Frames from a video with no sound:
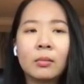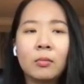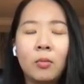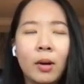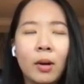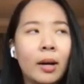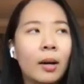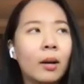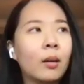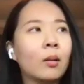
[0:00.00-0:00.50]

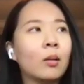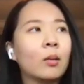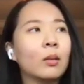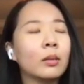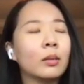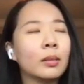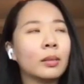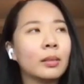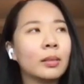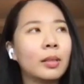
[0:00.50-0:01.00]
Wow.
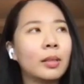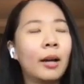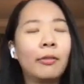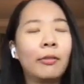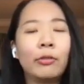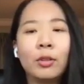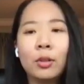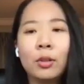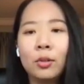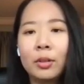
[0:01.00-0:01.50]
I
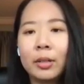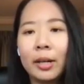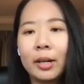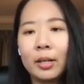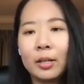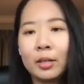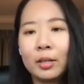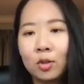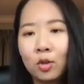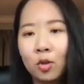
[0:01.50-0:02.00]
feel
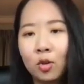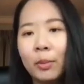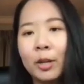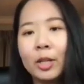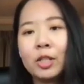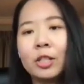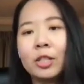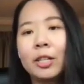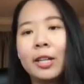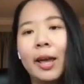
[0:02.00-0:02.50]
there's so
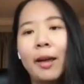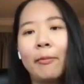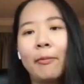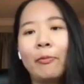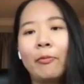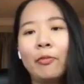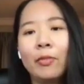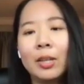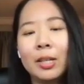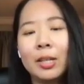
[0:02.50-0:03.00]
much
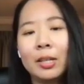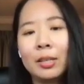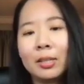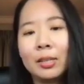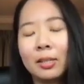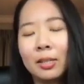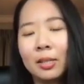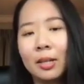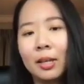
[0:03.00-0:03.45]
depthness